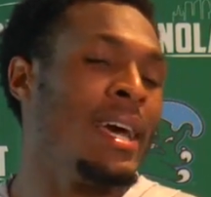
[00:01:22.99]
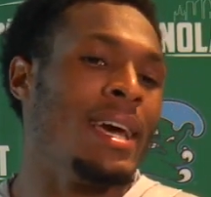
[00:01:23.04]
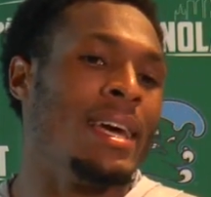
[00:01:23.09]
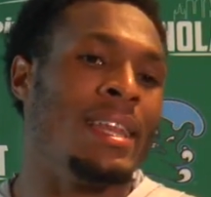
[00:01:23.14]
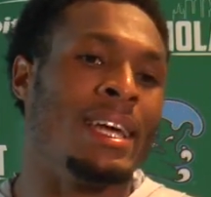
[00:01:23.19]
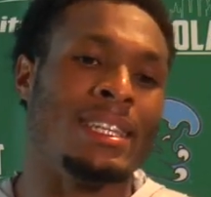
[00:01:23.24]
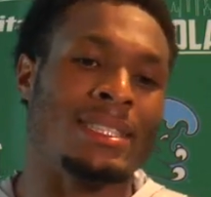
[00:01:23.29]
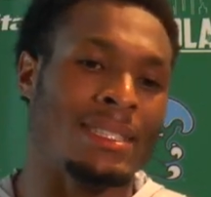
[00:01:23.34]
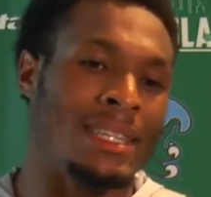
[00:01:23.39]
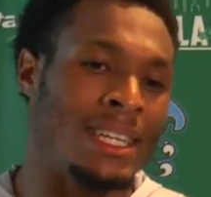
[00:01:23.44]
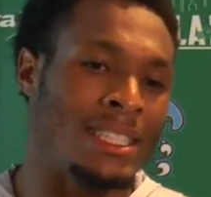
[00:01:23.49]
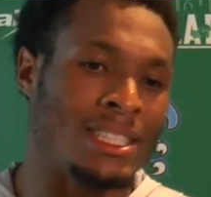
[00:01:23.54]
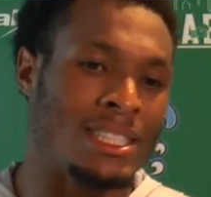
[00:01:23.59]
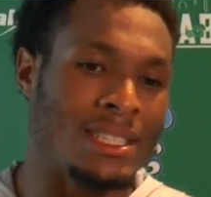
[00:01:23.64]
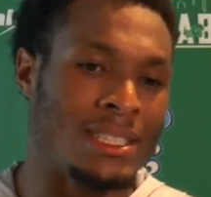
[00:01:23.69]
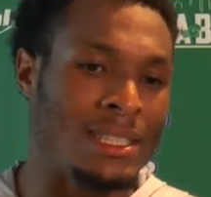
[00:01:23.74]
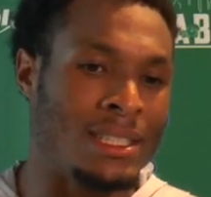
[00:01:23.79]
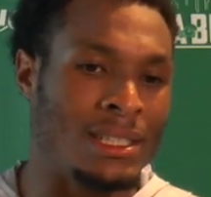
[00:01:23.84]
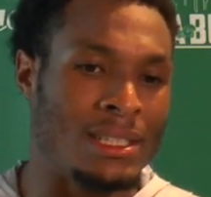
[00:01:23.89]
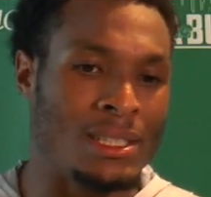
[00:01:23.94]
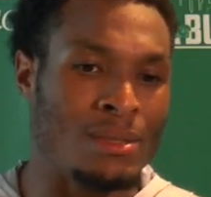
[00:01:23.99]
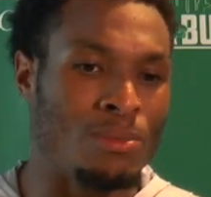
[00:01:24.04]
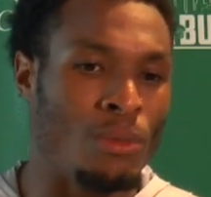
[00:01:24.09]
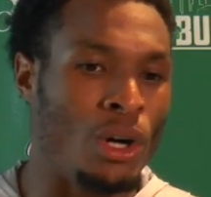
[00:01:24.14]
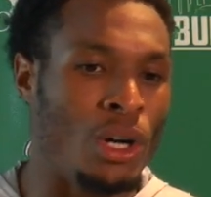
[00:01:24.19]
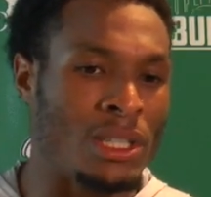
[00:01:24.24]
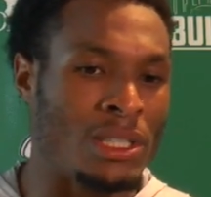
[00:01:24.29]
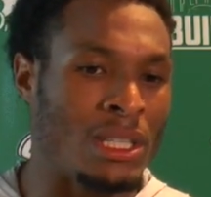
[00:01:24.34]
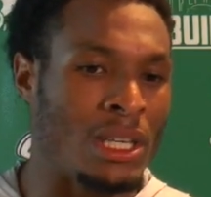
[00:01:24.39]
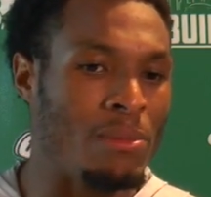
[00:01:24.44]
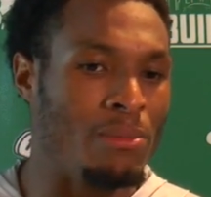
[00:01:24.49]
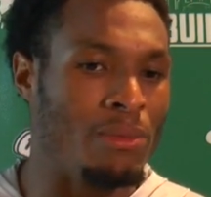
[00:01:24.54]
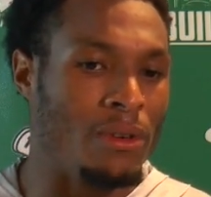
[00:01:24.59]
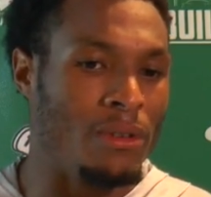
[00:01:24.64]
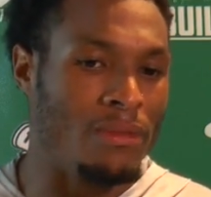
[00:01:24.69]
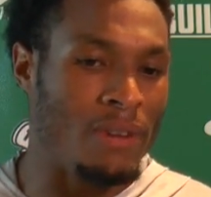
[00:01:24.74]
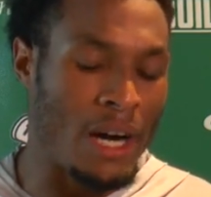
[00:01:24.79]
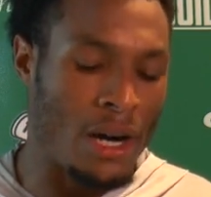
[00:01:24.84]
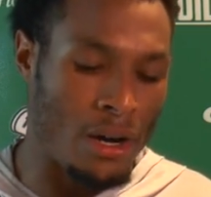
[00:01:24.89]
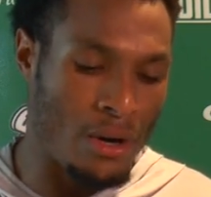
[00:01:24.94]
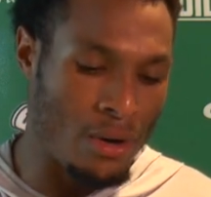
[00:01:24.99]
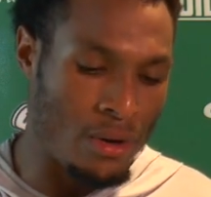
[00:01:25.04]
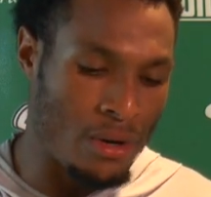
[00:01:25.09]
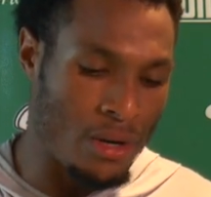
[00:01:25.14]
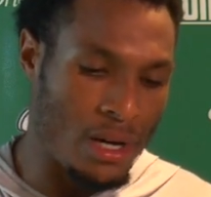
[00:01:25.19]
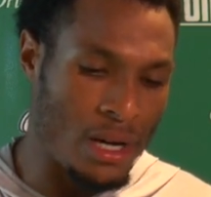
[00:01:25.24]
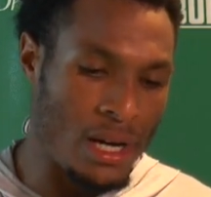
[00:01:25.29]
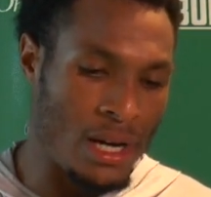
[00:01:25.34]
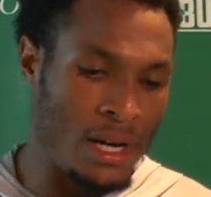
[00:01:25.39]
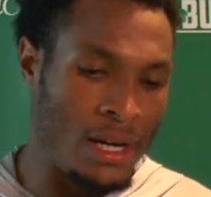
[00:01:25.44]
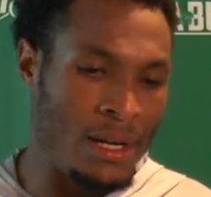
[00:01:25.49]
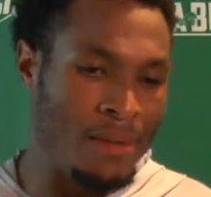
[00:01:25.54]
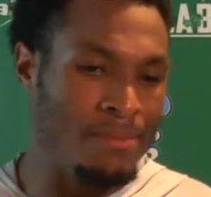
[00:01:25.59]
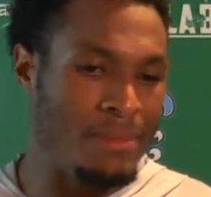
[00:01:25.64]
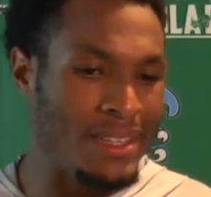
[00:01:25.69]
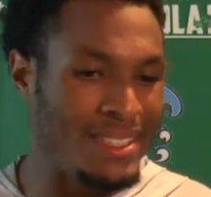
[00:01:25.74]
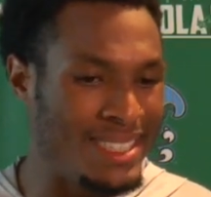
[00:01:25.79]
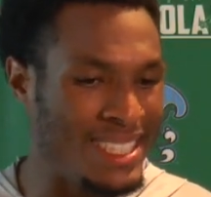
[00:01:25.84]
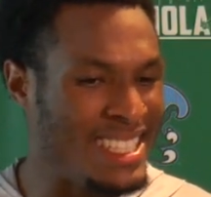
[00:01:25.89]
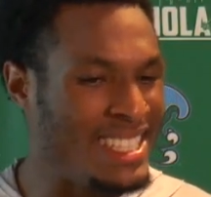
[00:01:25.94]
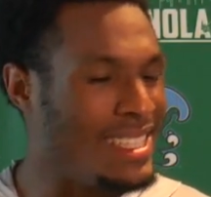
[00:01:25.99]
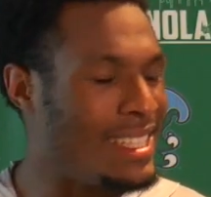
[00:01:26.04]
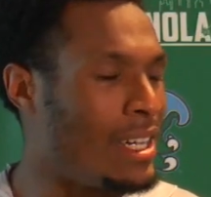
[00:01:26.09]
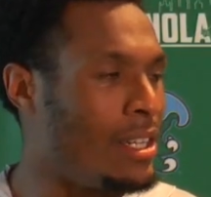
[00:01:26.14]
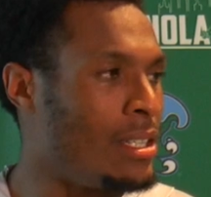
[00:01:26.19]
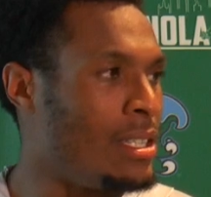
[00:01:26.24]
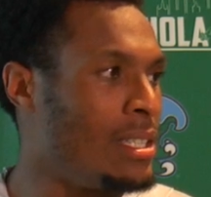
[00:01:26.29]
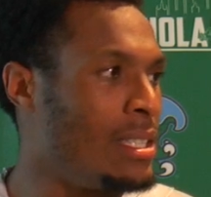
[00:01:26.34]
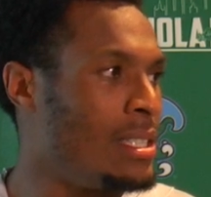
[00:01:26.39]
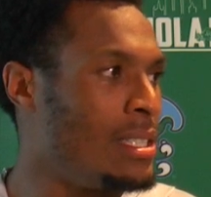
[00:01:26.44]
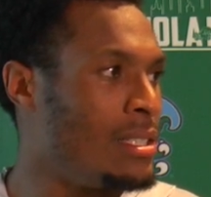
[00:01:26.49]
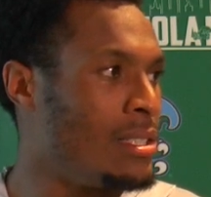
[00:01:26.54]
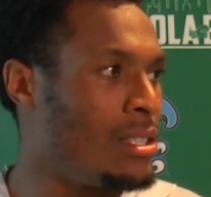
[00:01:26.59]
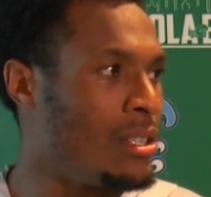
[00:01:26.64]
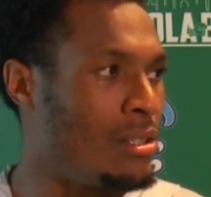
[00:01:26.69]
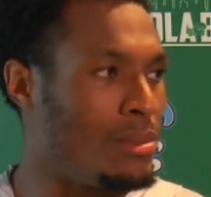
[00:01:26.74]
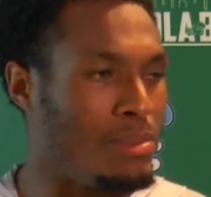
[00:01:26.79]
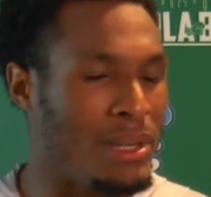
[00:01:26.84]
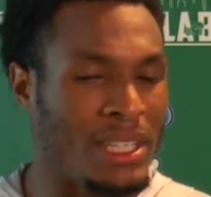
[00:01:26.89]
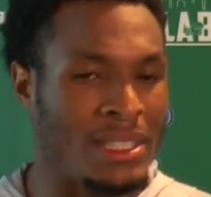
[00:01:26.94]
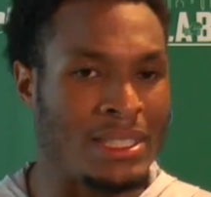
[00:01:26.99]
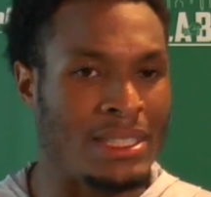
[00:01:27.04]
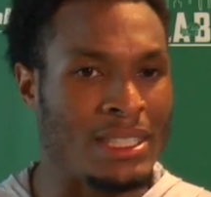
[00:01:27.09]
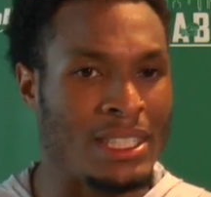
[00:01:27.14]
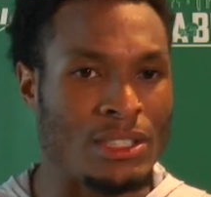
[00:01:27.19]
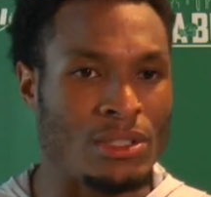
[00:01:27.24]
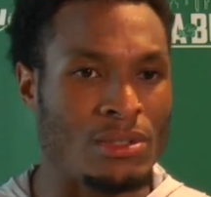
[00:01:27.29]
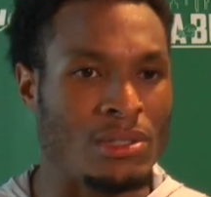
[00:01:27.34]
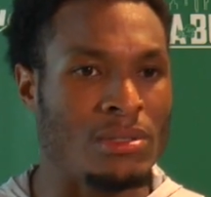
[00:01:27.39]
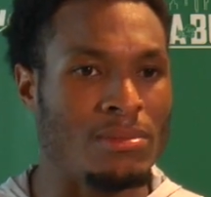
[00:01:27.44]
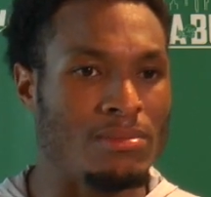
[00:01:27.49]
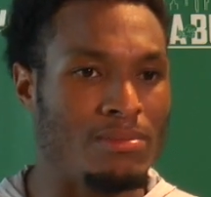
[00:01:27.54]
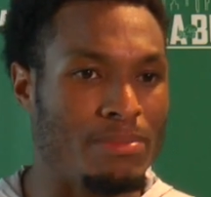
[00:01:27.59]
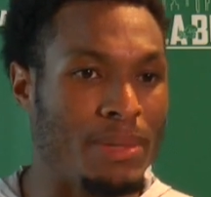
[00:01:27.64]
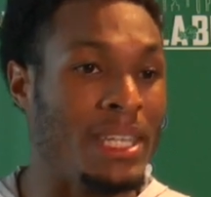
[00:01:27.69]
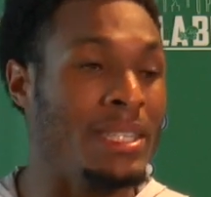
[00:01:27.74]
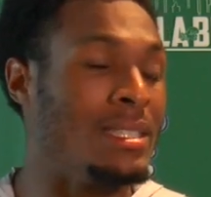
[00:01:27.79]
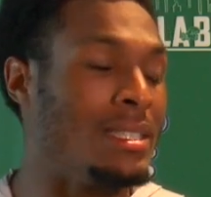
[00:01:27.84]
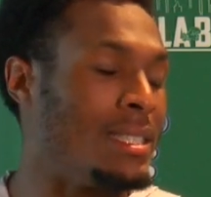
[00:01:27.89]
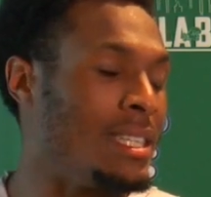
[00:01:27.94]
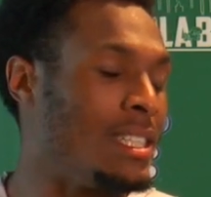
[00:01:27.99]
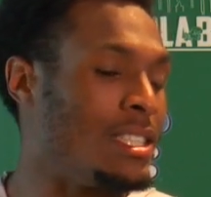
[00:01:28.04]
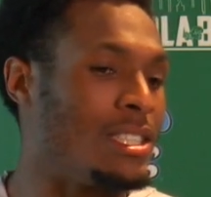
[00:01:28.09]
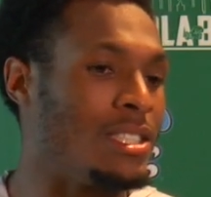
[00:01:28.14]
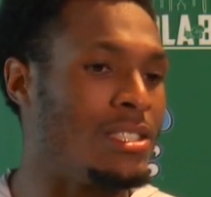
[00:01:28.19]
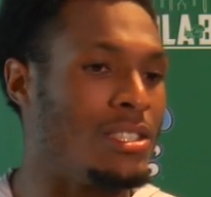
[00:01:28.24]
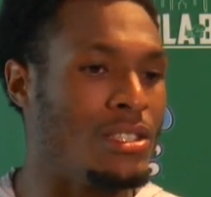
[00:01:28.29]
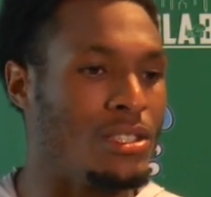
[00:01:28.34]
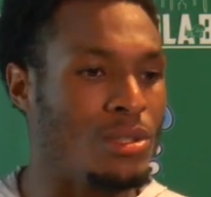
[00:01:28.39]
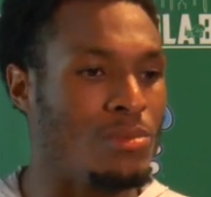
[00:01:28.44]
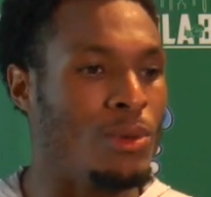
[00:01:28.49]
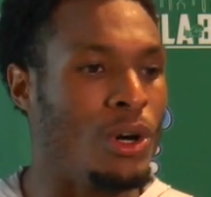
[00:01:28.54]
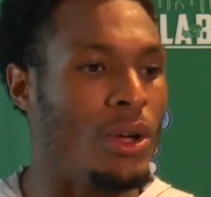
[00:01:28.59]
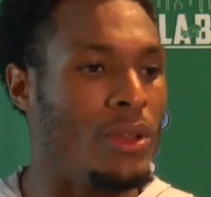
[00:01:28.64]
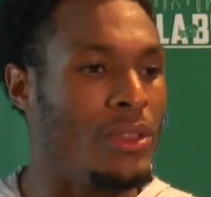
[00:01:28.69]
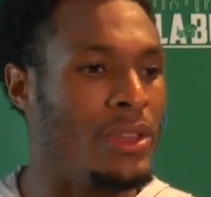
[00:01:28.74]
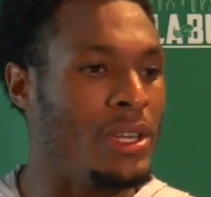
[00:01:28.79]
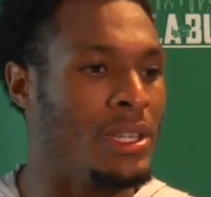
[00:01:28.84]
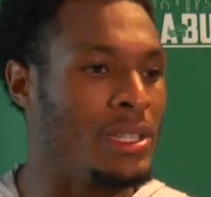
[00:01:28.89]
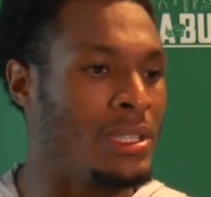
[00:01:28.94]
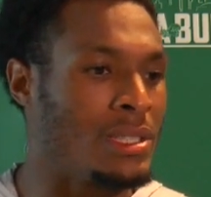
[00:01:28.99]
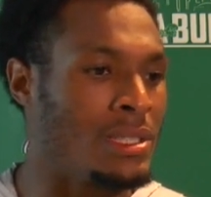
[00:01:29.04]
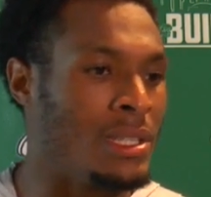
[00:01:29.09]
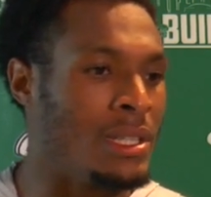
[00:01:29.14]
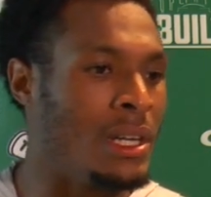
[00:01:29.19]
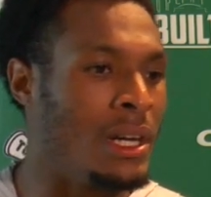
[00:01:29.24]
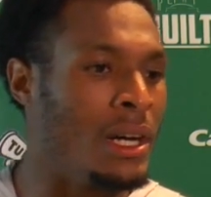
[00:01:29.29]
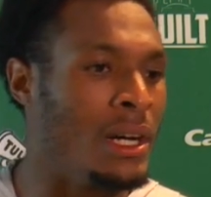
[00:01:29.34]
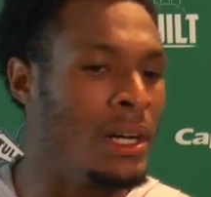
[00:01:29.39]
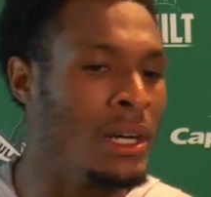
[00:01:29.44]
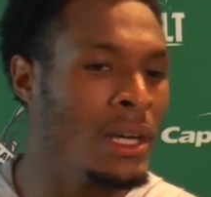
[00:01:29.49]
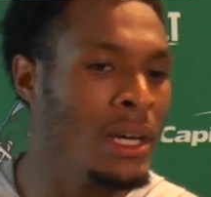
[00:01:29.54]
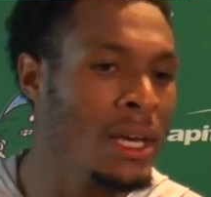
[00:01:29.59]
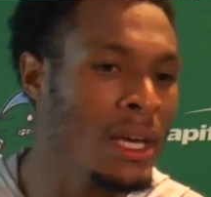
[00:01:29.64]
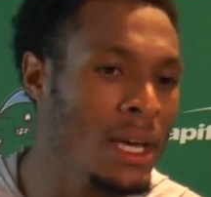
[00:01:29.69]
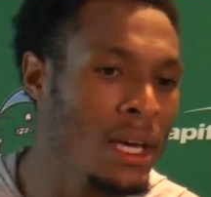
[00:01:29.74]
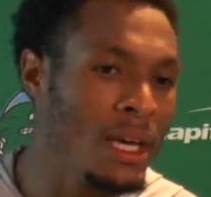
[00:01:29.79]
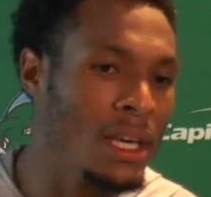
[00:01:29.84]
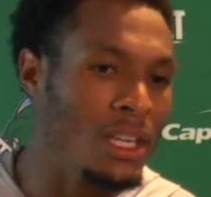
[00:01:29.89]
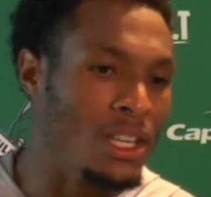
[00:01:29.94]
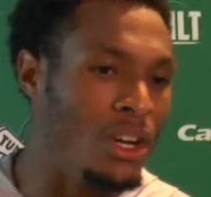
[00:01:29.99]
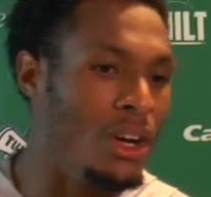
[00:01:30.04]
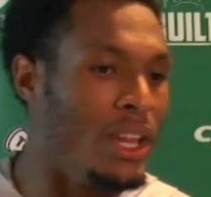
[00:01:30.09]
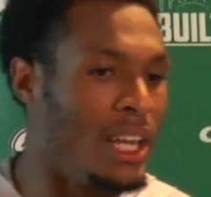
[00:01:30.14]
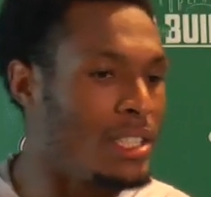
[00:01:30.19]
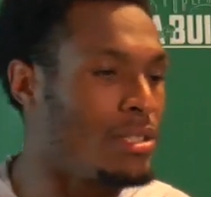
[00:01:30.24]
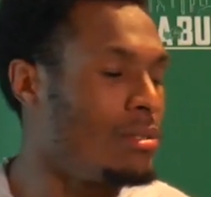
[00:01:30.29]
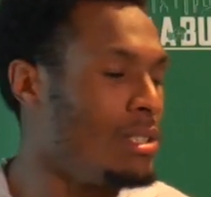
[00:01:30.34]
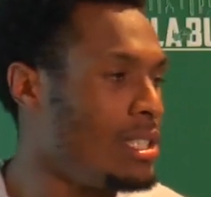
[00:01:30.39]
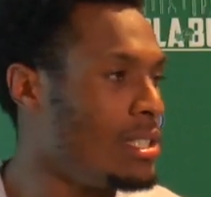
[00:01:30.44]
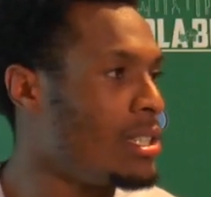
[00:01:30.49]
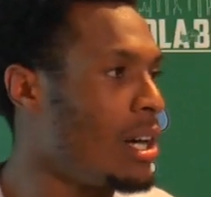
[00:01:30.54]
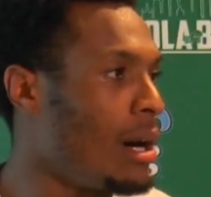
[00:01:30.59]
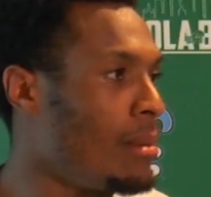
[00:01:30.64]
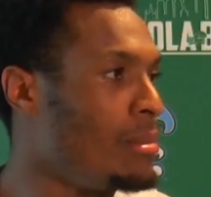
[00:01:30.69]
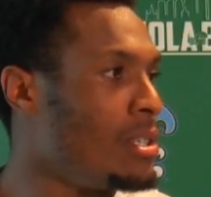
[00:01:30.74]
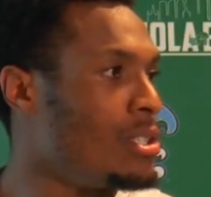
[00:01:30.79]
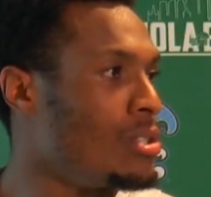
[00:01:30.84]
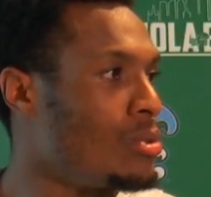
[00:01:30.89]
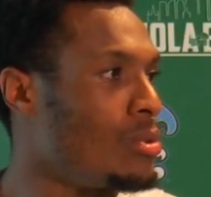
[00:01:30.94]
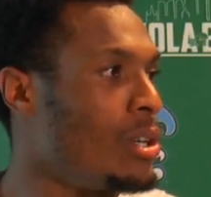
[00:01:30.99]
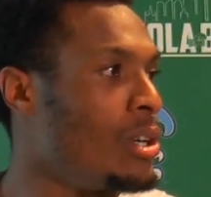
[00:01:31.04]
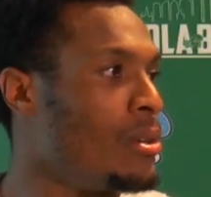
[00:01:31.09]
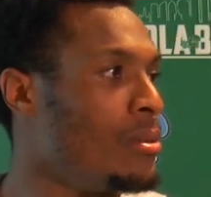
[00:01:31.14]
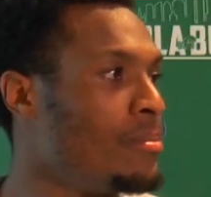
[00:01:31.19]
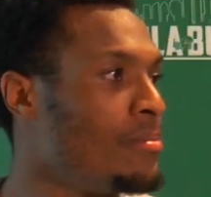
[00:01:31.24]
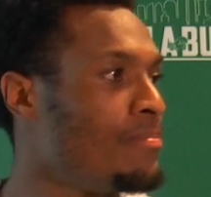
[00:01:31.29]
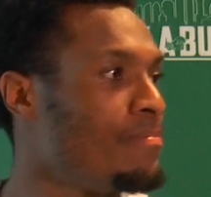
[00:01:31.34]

And that's just a small example of how detailed he is. You know, he pays attention to the small things, and you know, that's what he taught me as well.